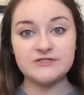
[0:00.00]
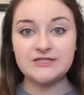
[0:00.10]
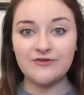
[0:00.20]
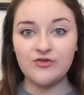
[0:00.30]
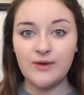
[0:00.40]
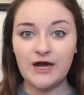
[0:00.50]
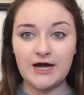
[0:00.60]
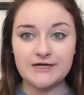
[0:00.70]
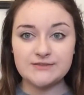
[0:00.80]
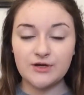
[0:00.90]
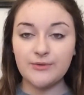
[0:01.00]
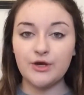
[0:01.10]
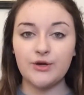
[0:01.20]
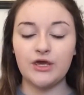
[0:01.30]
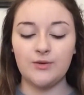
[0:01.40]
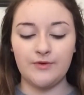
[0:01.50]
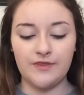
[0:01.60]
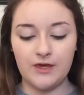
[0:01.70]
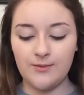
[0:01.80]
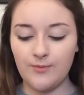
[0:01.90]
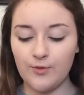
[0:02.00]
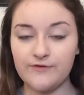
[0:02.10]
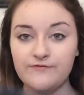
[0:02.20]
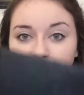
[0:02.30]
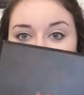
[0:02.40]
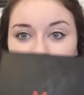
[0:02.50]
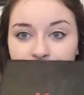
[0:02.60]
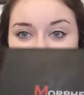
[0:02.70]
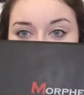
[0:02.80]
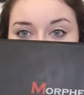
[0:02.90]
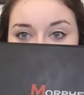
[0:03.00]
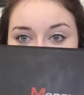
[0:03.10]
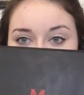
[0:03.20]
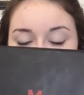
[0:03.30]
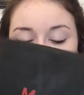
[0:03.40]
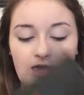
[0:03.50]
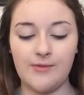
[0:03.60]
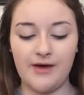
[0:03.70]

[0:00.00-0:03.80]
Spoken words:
Today for my eyes, I'm going to be going in with the Morphe 35K